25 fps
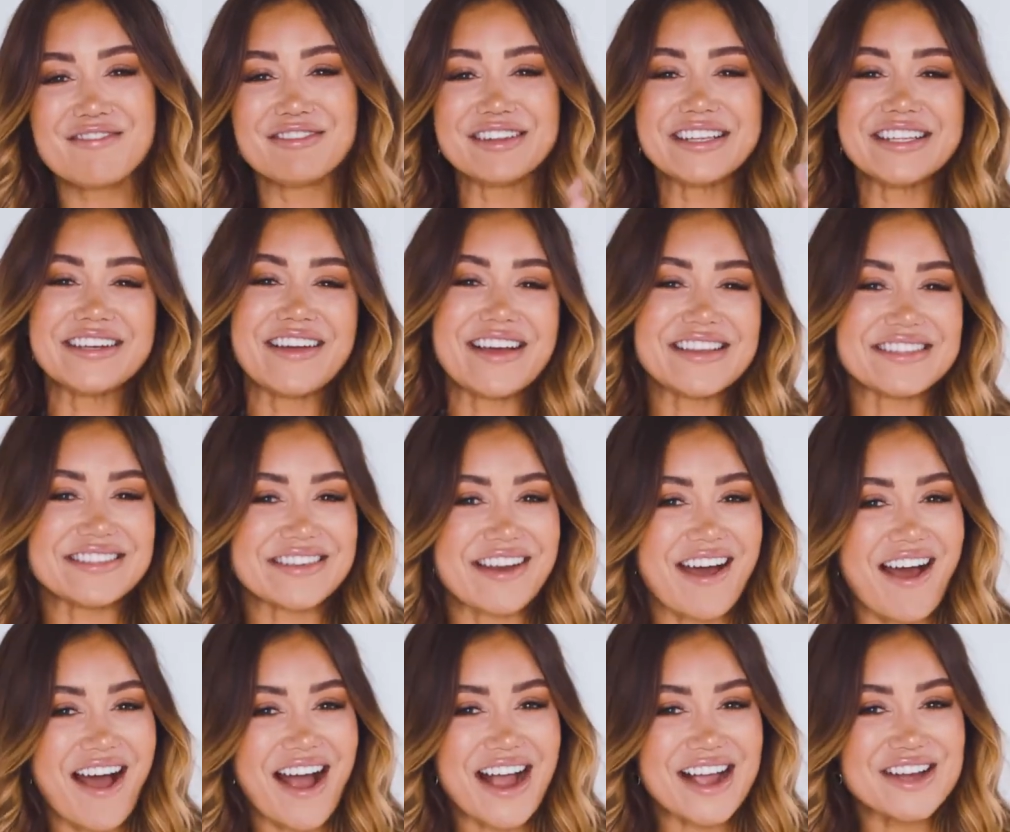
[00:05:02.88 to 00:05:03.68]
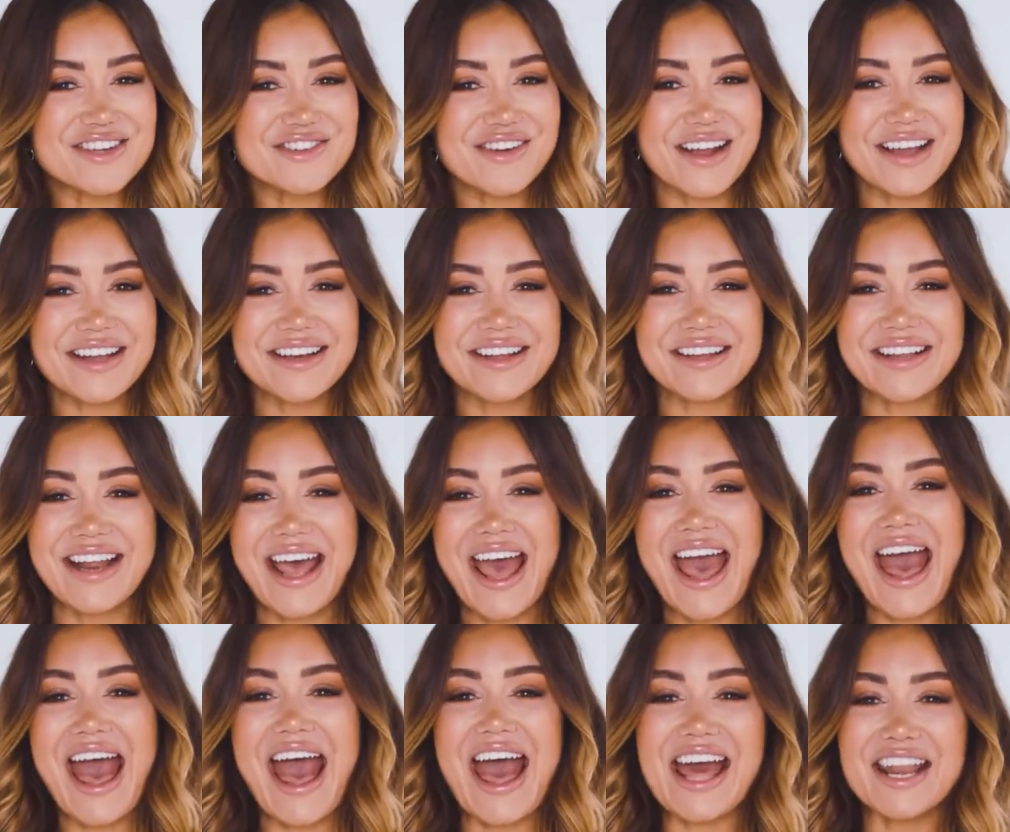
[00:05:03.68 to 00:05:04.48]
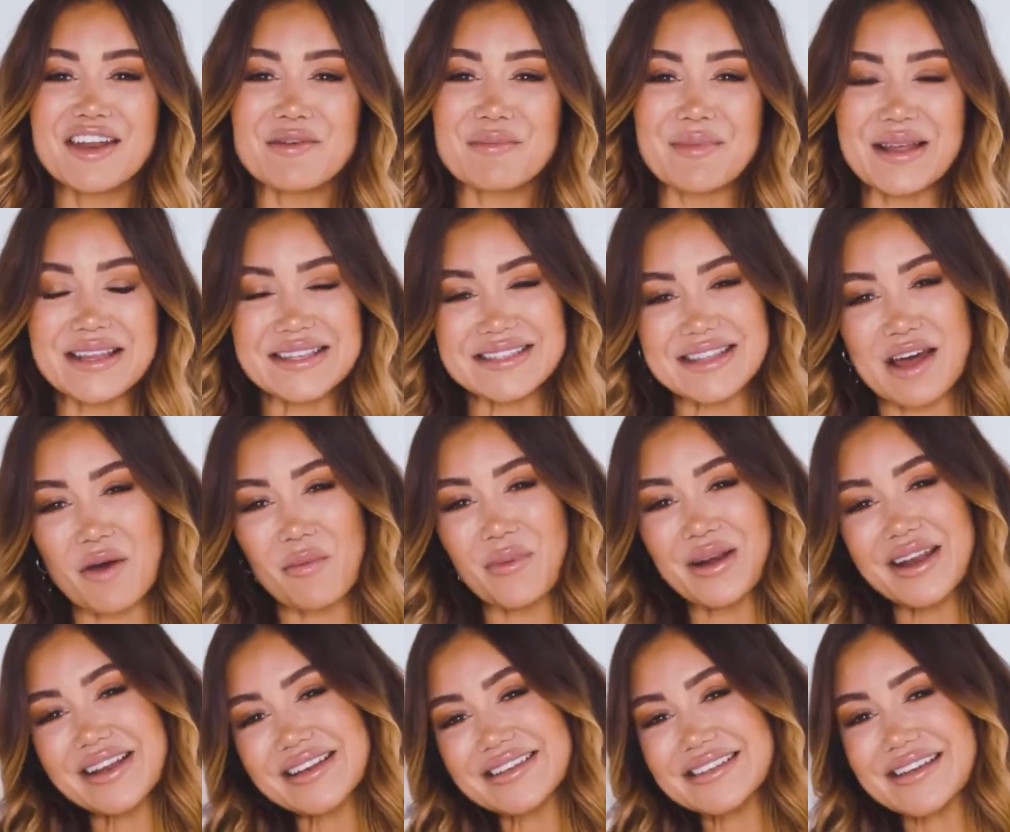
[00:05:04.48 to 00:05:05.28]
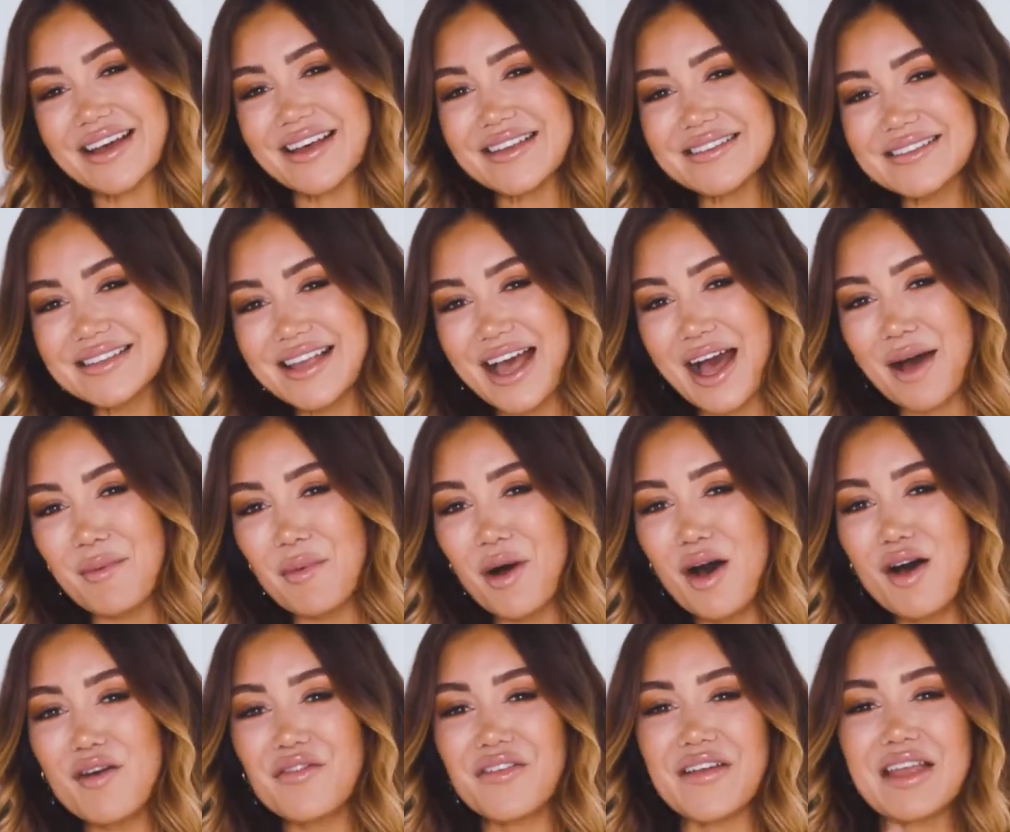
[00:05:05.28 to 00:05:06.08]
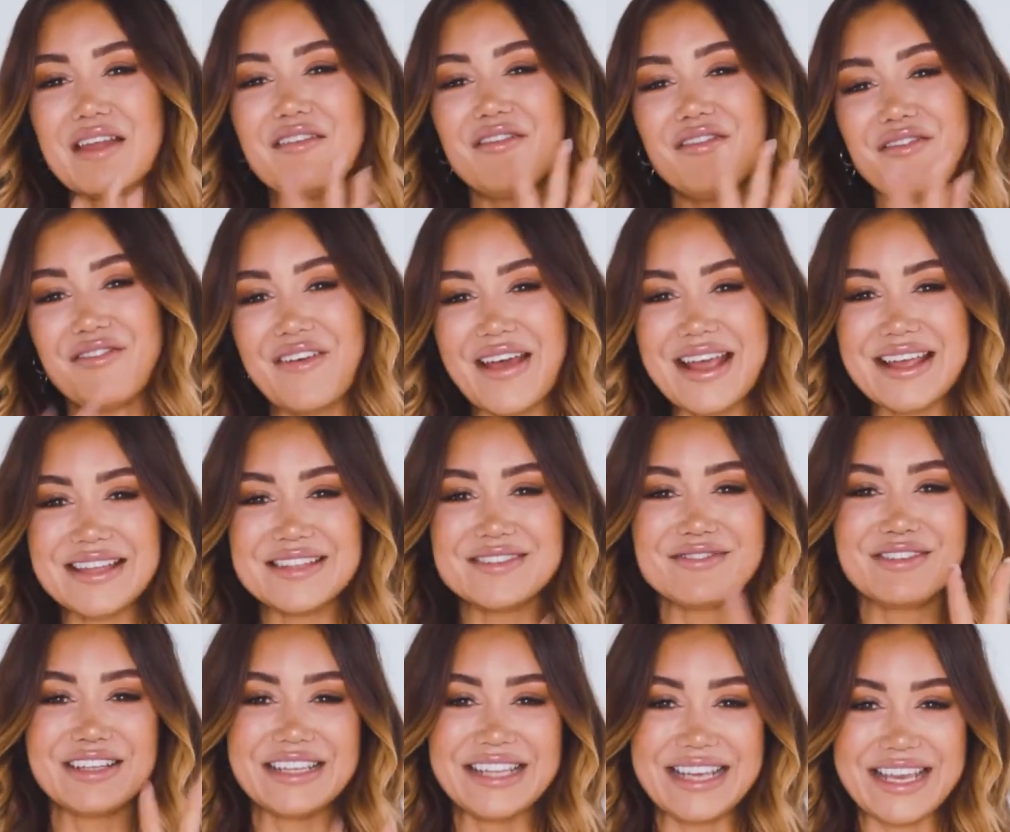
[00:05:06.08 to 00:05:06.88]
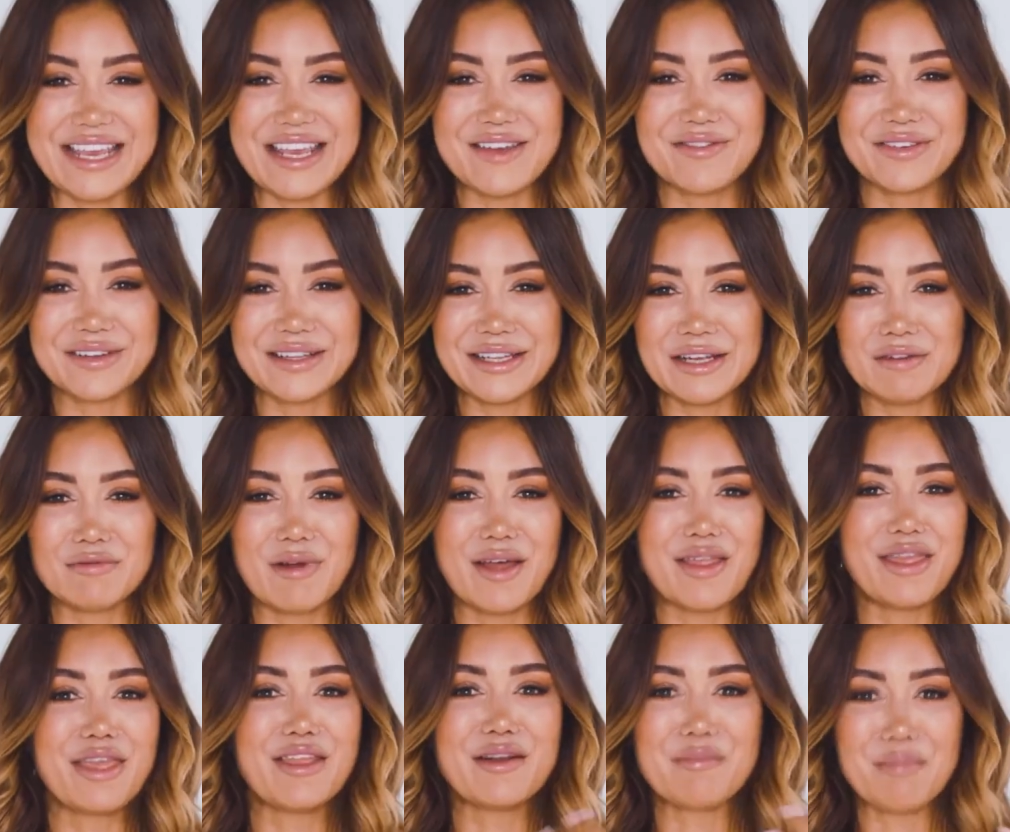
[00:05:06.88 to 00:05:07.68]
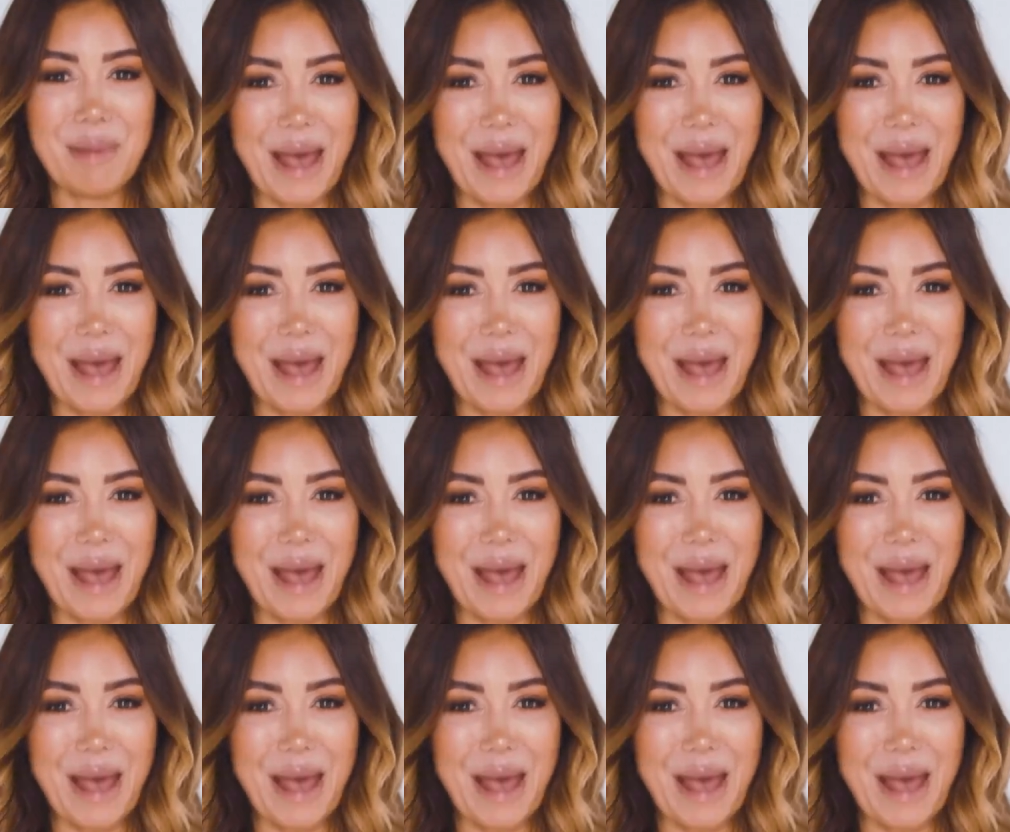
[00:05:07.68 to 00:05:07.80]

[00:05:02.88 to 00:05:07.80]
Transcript: really nice and hydrated, and it means that when it does come off, it fades really evenly rather than